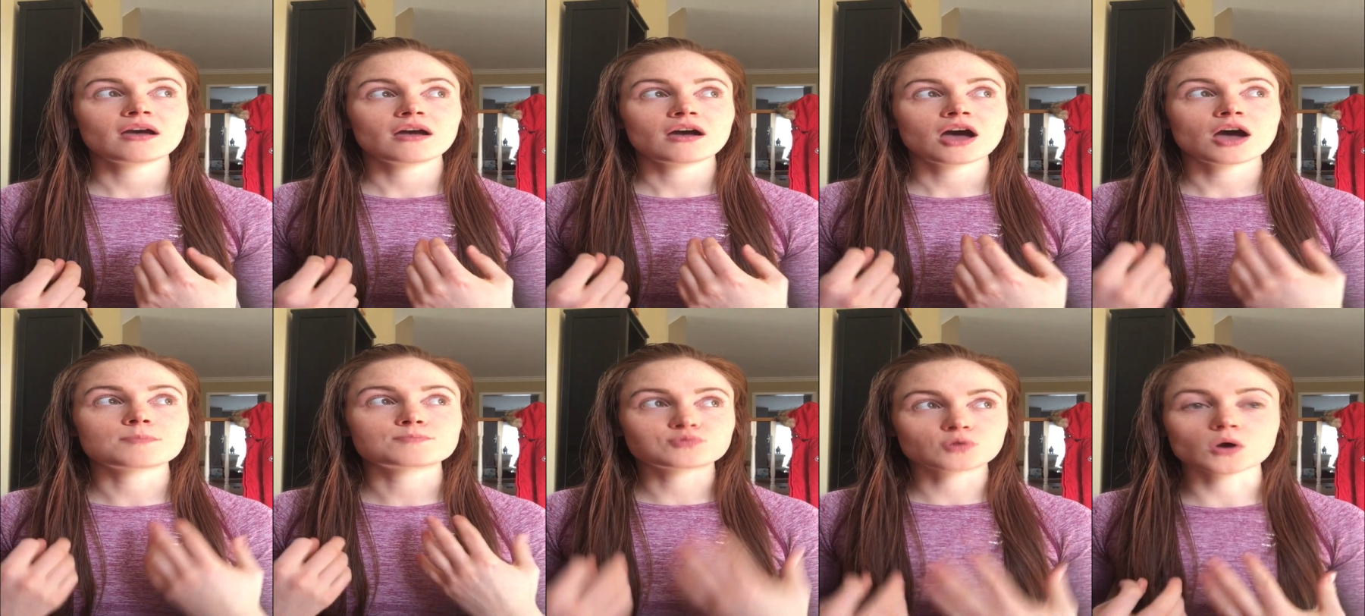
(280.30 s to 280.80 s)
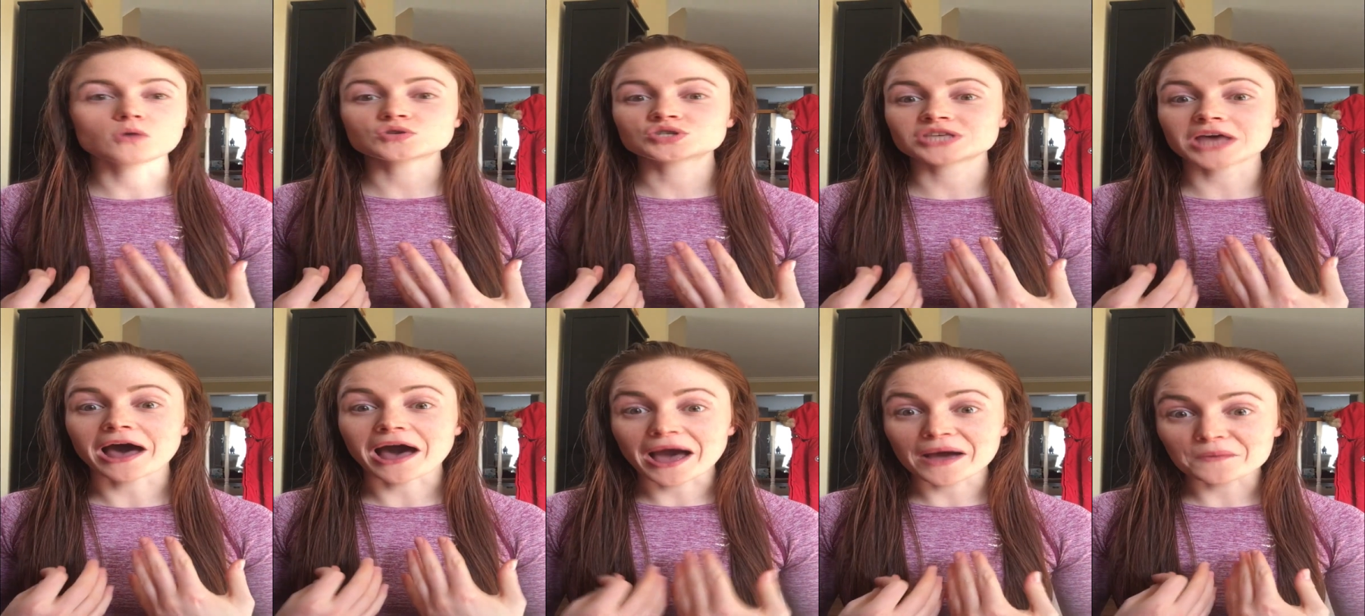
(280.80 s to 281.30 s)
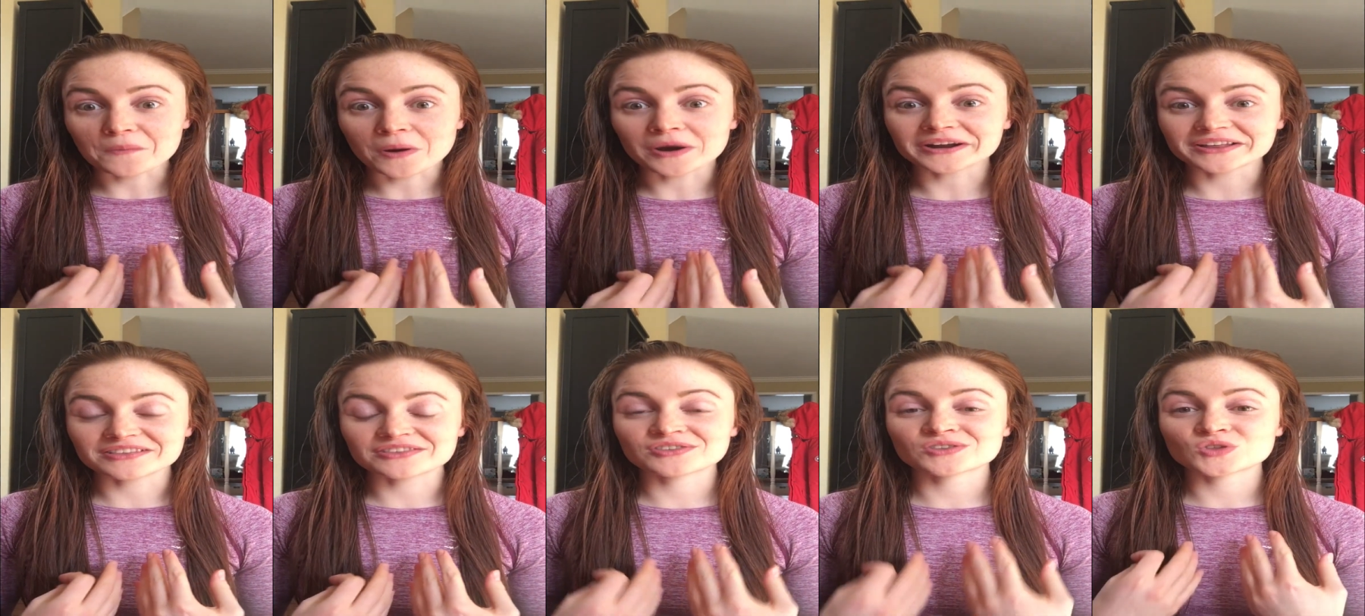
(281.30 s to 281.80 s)
approach that I
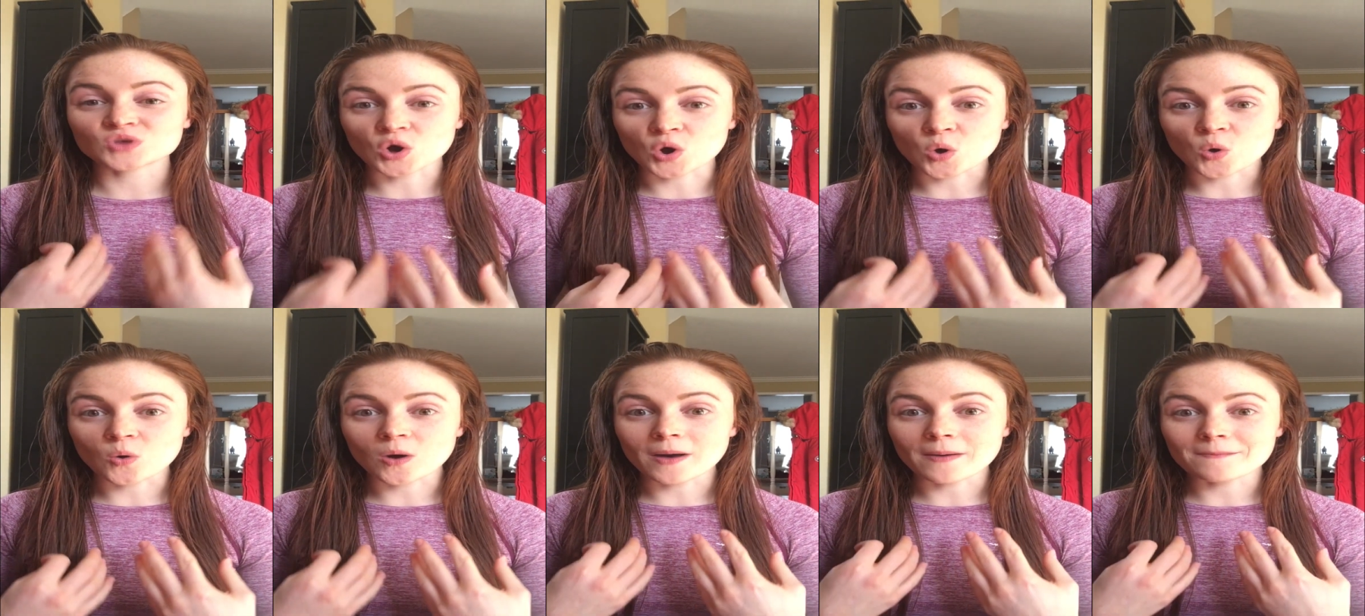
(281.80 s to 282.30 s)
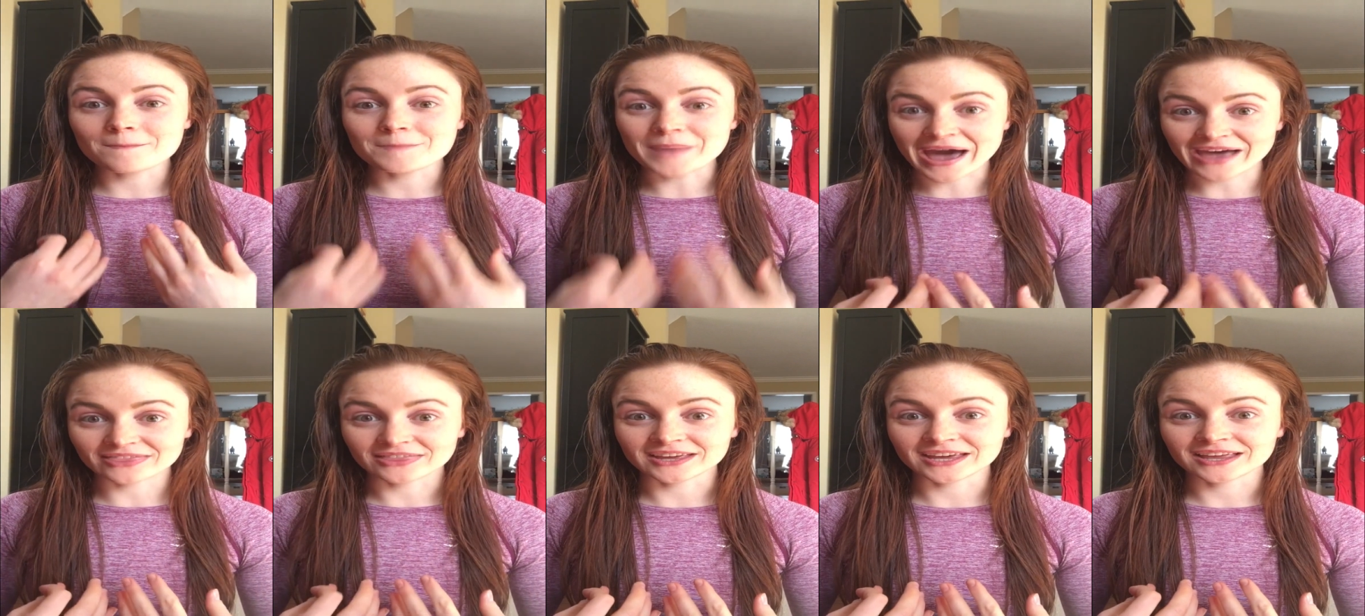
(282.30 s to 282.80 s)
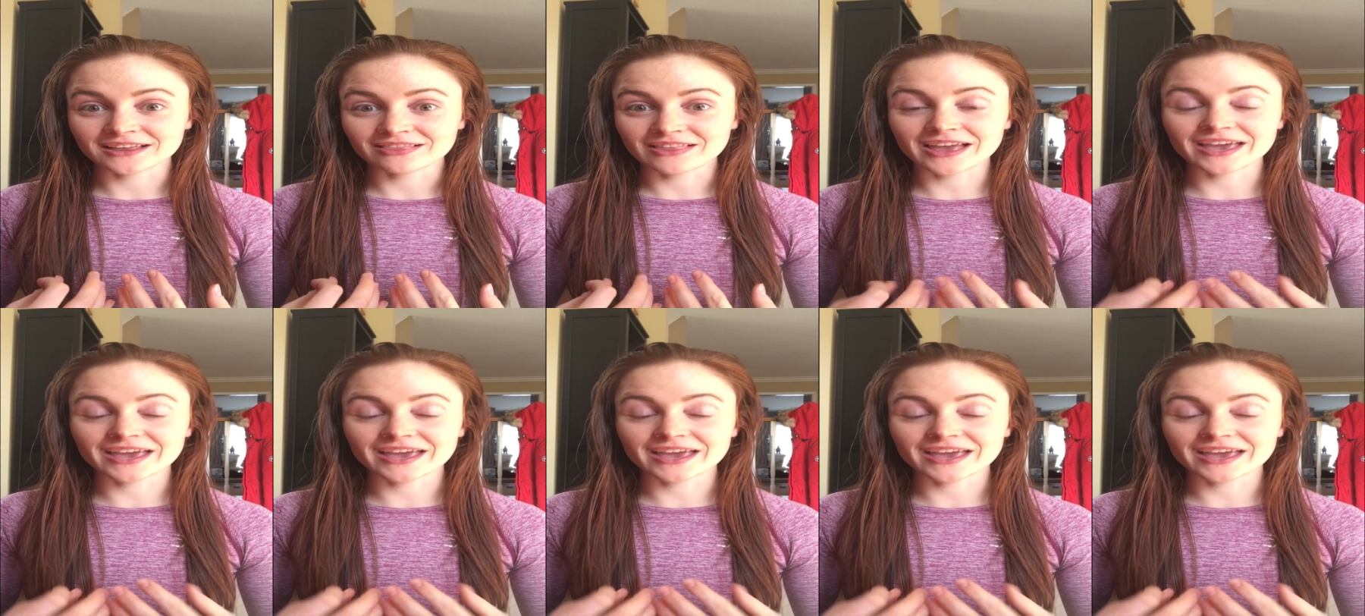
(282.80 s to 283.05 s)
wanted so badly.